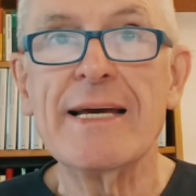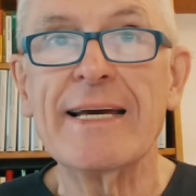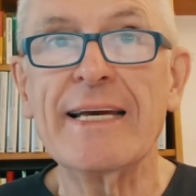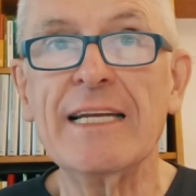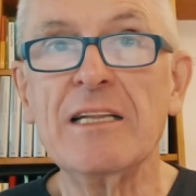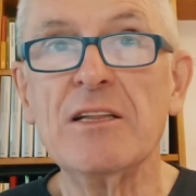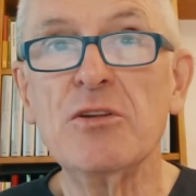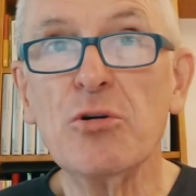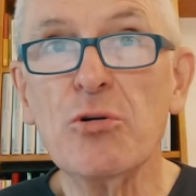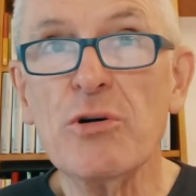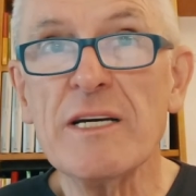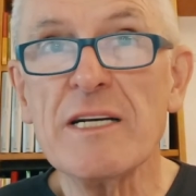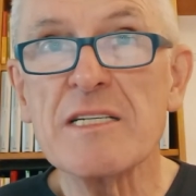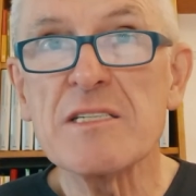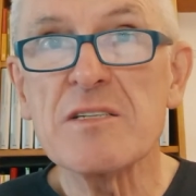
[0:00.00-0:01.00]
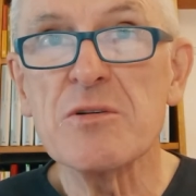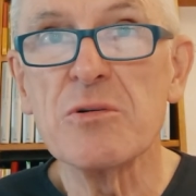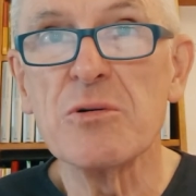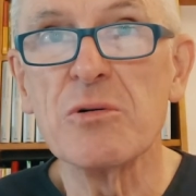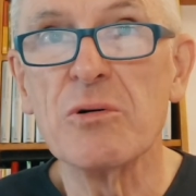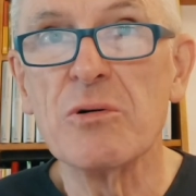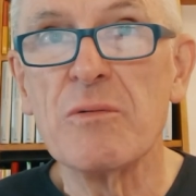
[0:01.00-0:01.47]
In doing
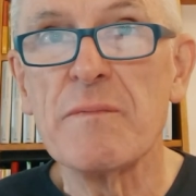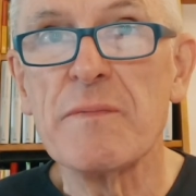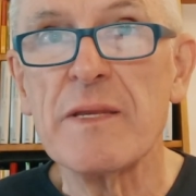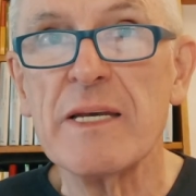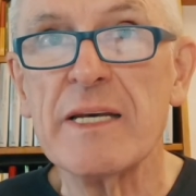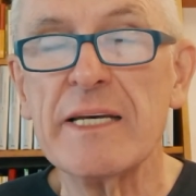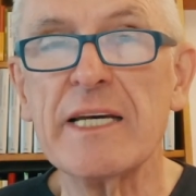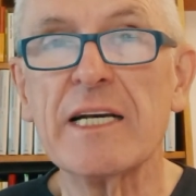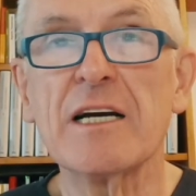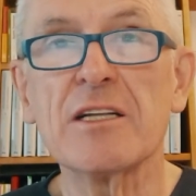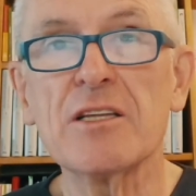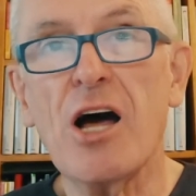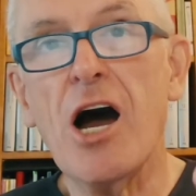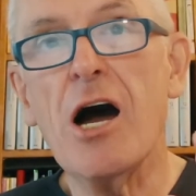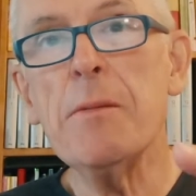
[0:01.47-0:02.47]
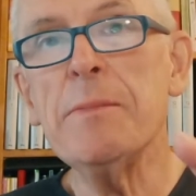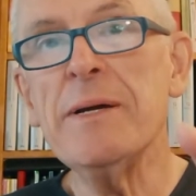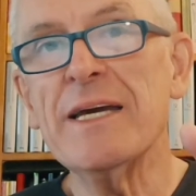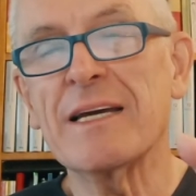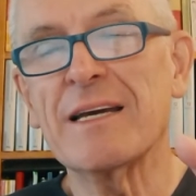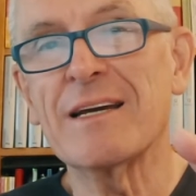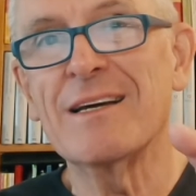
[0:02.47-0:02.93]
so,
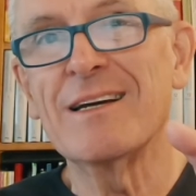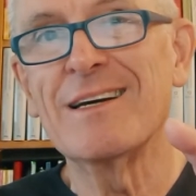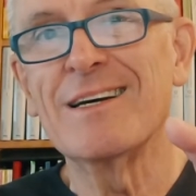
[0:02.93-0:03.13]
economic